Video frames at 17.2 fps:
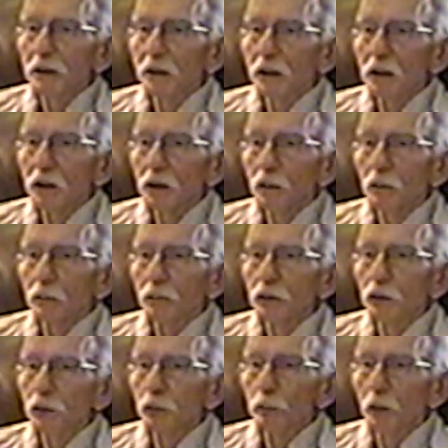He had a
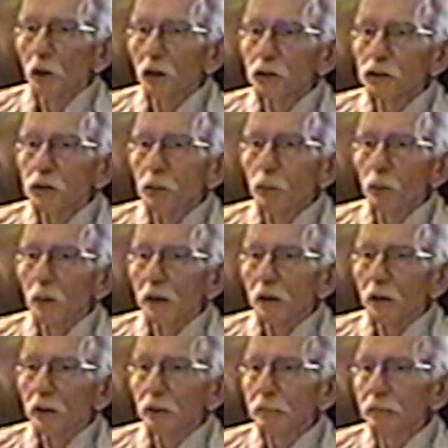new Boston
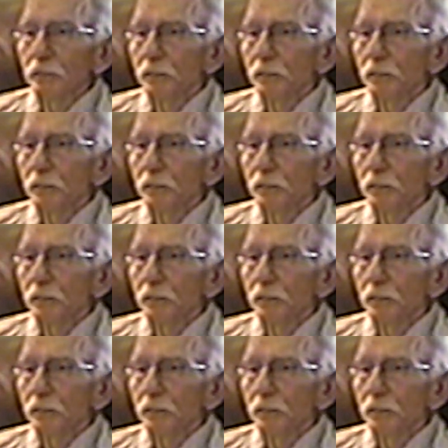Whaler.